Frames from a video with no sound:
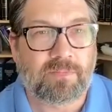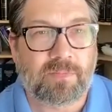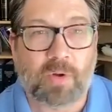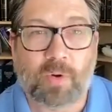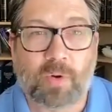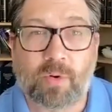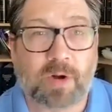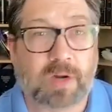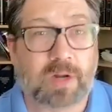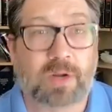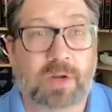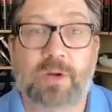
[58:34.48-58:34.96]

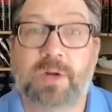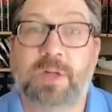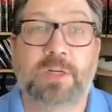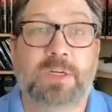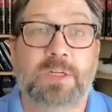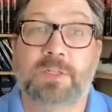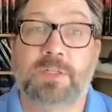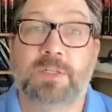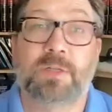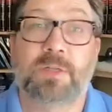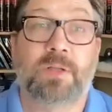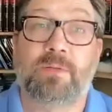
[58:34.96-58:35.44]
or it could have
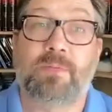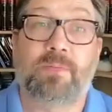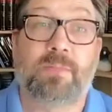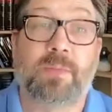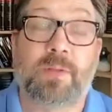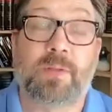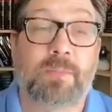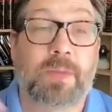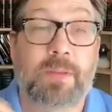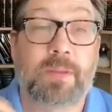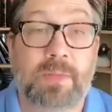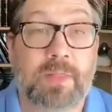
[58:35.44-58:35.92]
just,
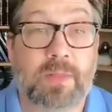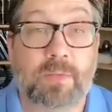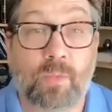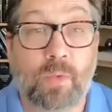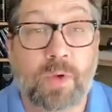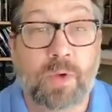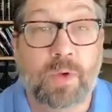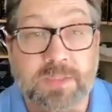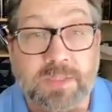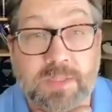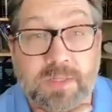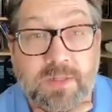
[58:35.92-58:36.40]
maybe there
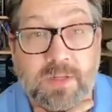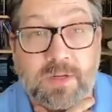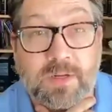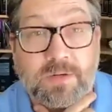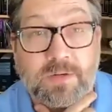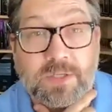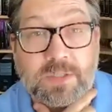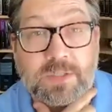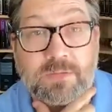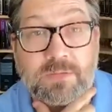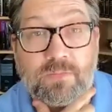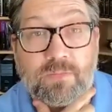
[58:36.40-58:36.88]
wasn't.
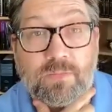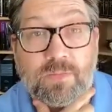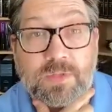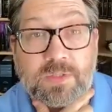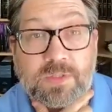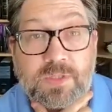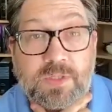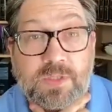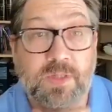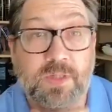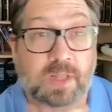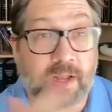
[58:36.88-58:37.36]

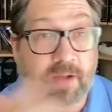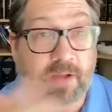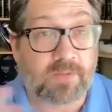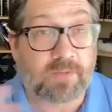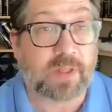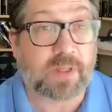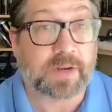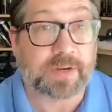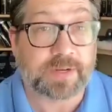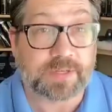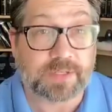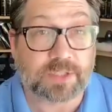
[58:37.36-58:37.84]
They have a
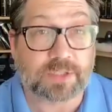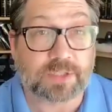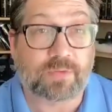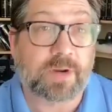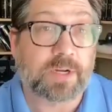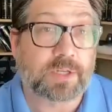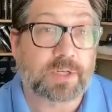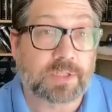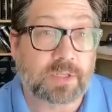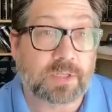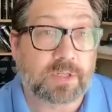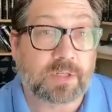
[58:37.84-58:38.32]
lot of
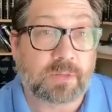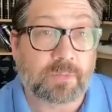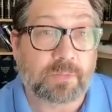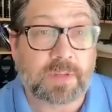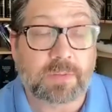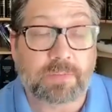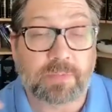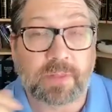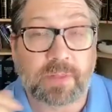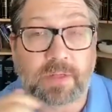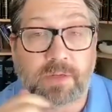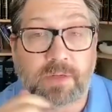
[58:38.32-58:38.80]
discretion, the
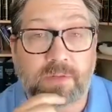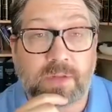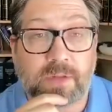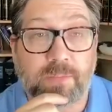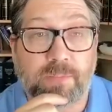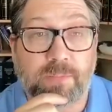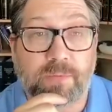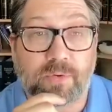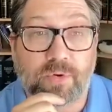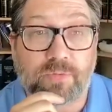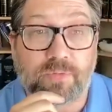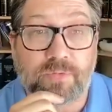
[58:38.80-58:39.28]
people that do the
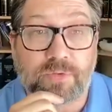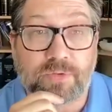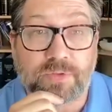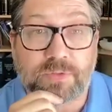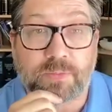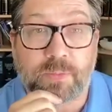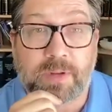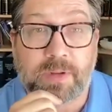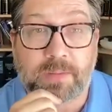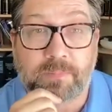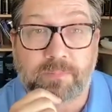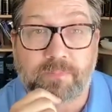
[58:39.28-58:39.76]

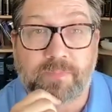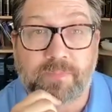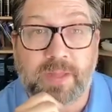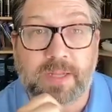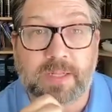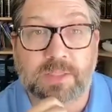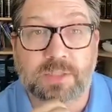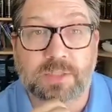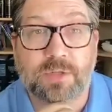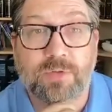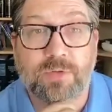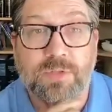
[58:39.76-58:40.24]
approvals, but
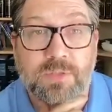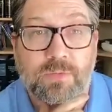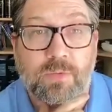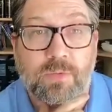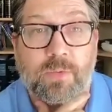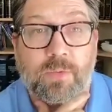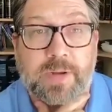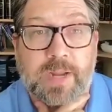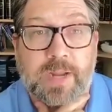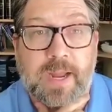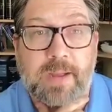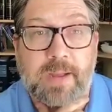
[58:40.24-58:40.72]
that's usually what
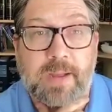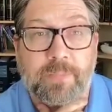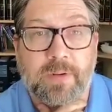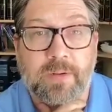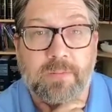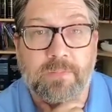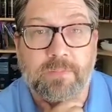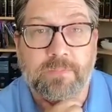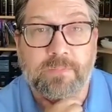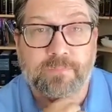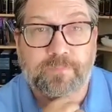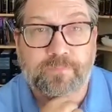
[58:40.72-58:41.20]
would happen.